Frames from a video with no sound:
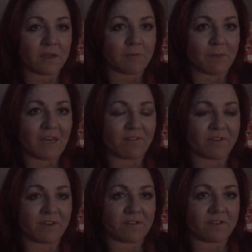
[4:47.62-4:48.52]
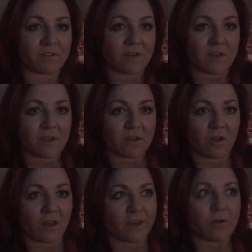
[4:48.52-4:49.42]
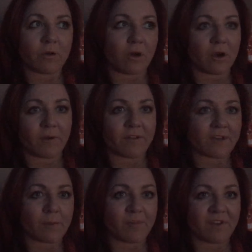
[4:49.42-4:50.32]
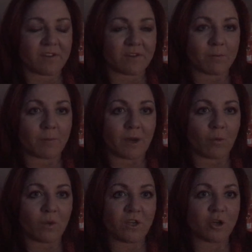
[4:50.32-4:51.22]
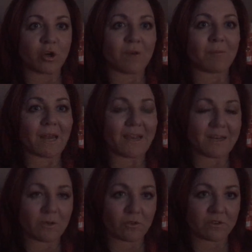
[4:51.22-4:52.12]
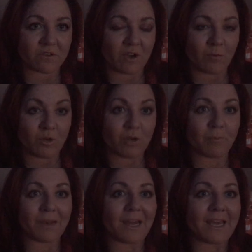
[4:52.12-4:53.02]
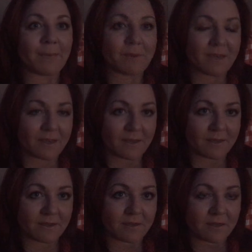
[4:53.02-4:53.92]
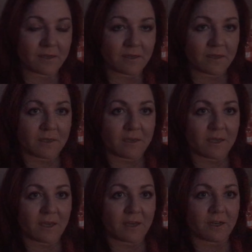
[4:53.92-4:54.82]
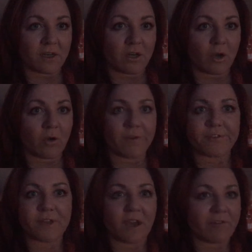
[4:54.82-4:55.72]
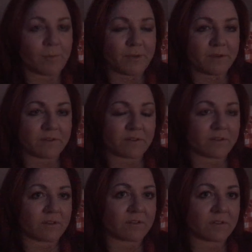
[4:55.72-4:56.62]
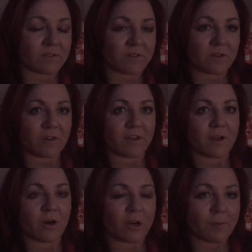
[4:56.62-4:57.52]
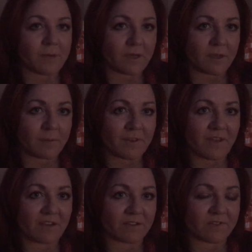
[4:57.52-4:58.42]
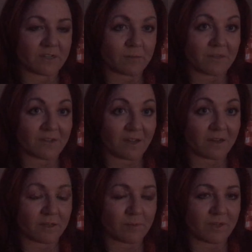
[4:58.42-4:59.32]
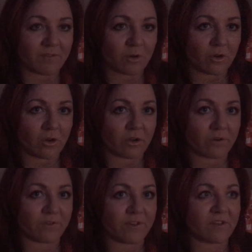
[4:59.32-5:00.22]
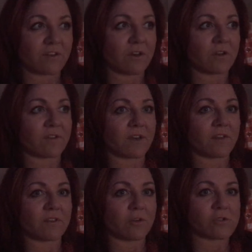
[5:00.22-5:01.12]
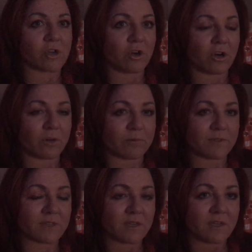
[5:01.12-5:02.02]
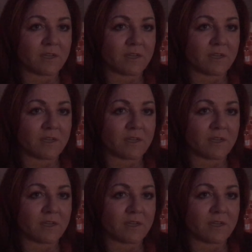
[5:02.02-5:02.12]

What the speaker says: manifests, not like you going around saying I'm a victim, but when you're complaining all the time, when you're blaming And, it's the government, it's this, it's, the economy. I mean, that's a victim mentality, believe it or not. If there's, say there's no jobs,